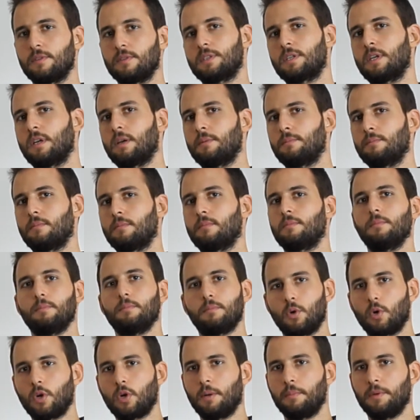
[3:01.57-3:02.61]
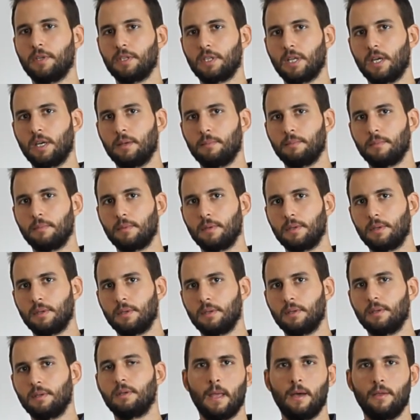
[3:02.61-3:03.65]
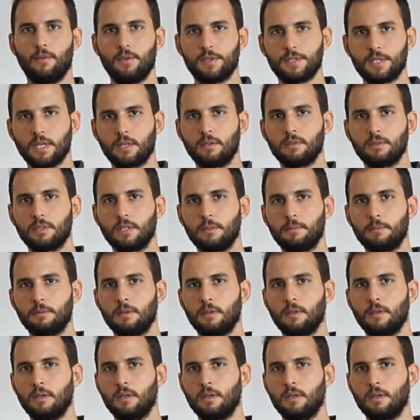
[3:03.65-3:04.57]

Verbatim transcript: some programming time. The second tip